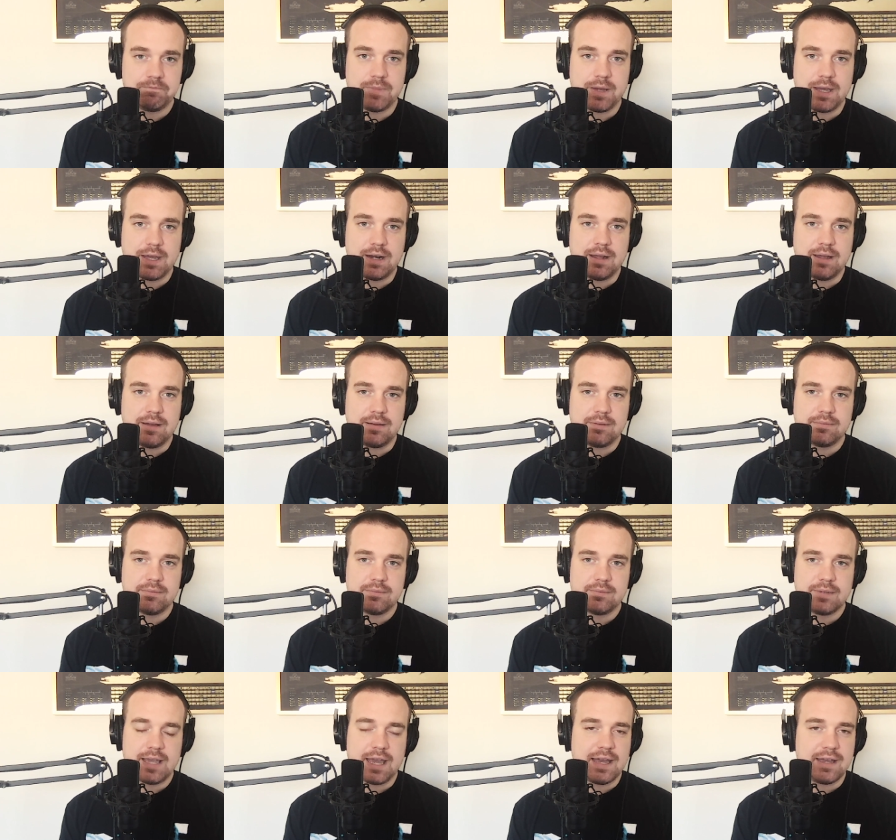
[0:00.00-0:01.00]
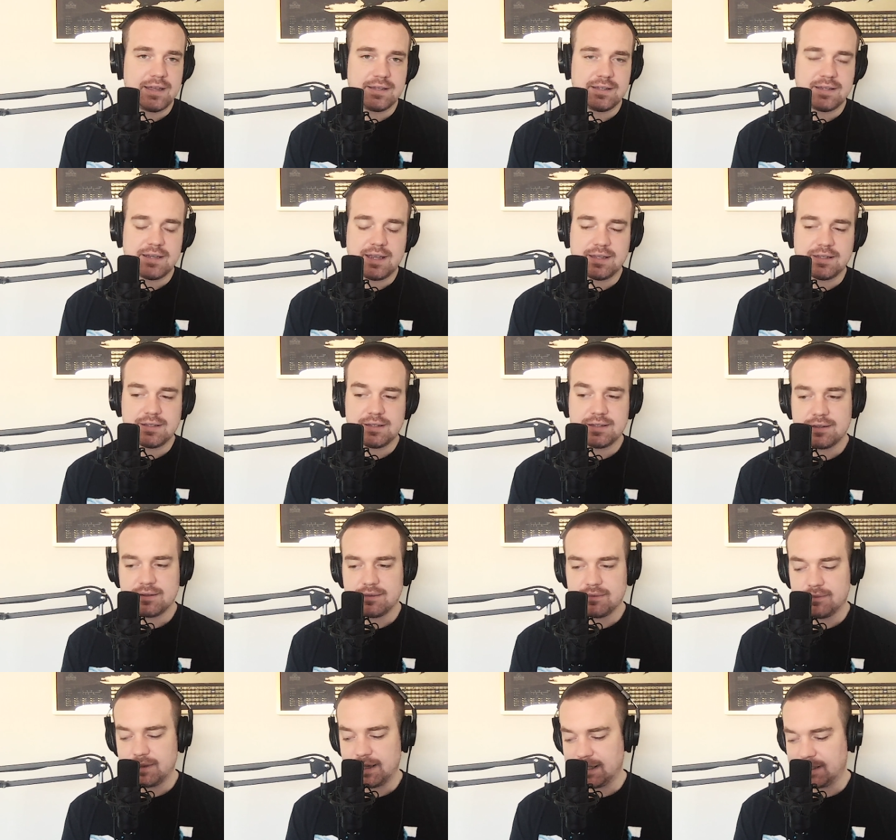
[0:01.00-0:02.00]
But
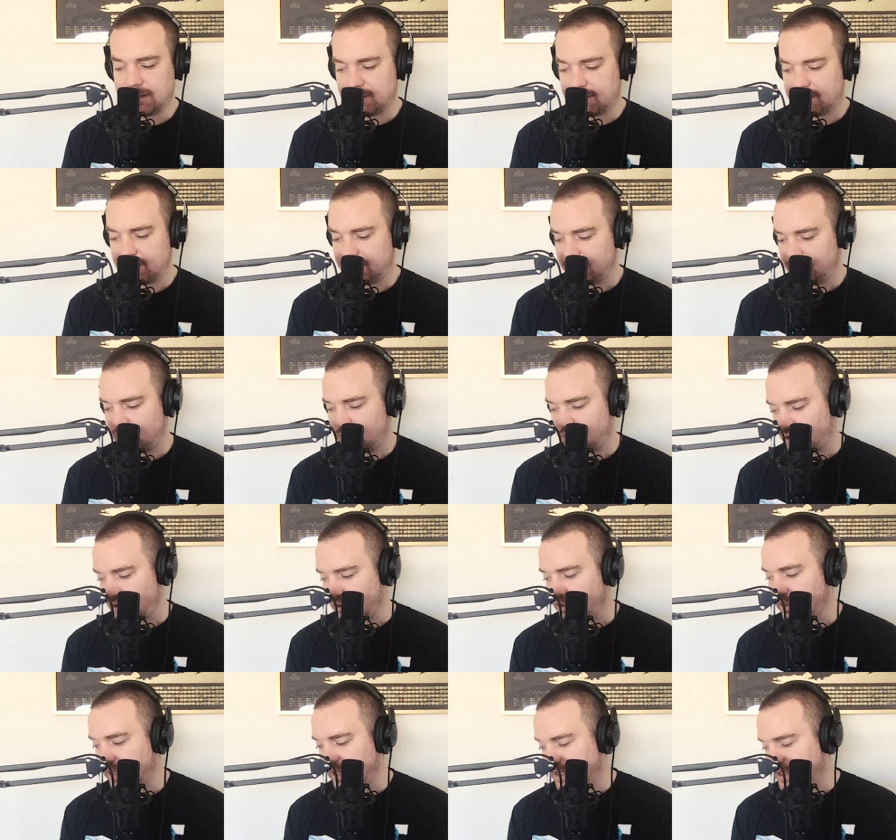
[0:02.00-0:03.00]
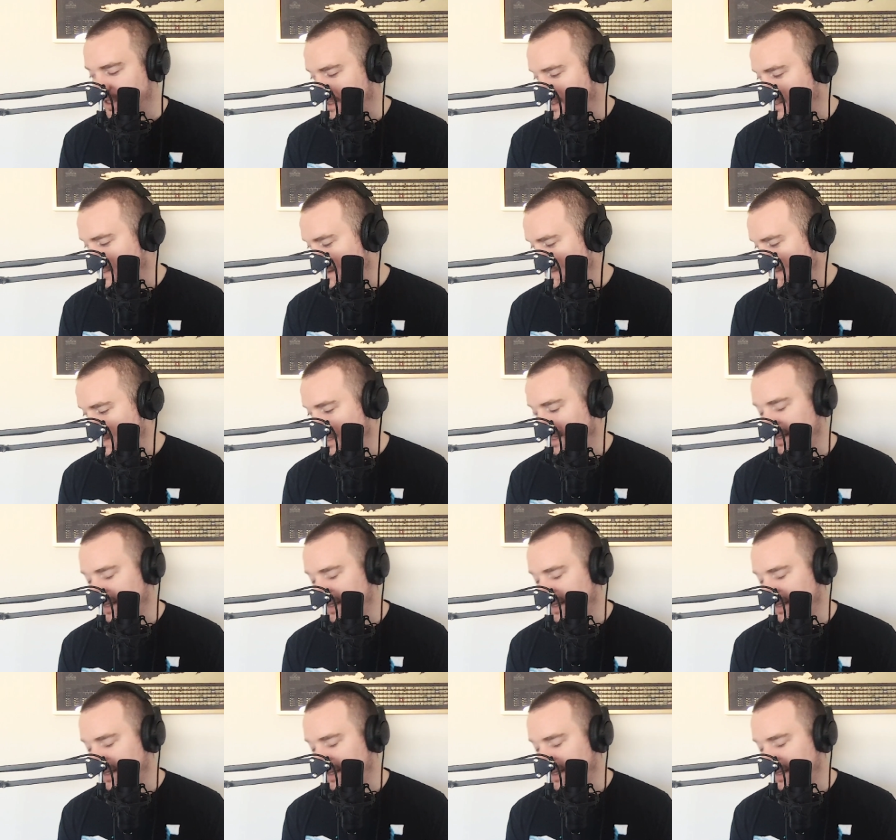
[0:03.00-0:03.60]
it's truly just something